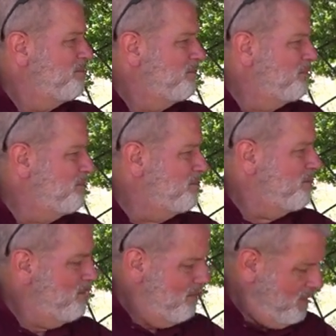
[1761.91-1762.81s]
and there was a
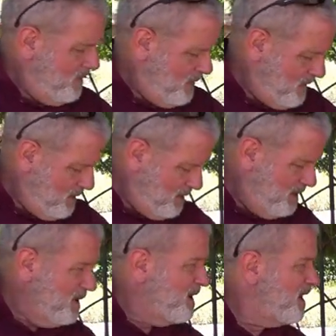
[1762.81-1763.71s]
lady that worked for
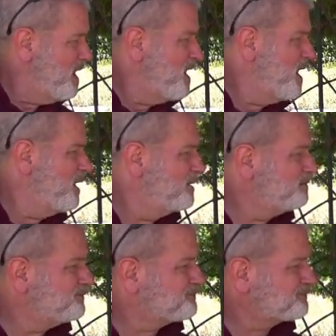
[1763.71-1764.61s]
Fish and Game,
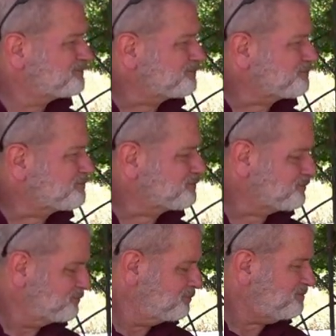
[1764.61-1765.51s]
and she said
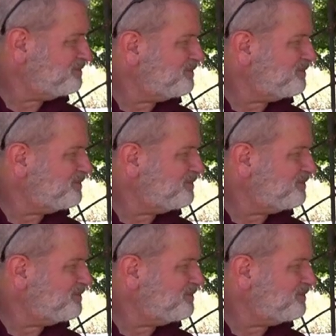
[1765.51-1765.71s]
that